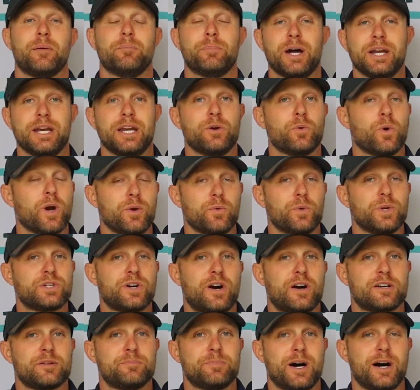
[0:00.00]
But anyway, we
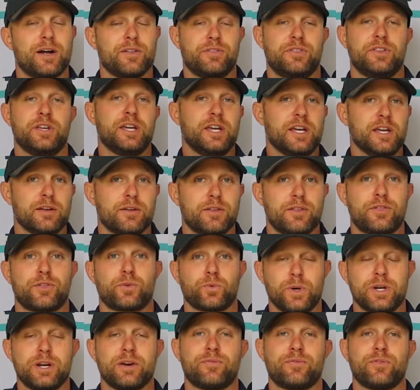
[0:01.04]
talked about the
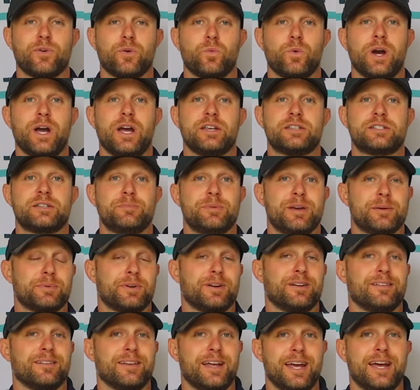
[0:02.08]
3 different ways to be
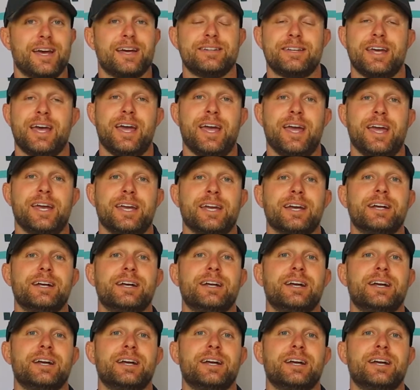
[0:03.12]
able to land a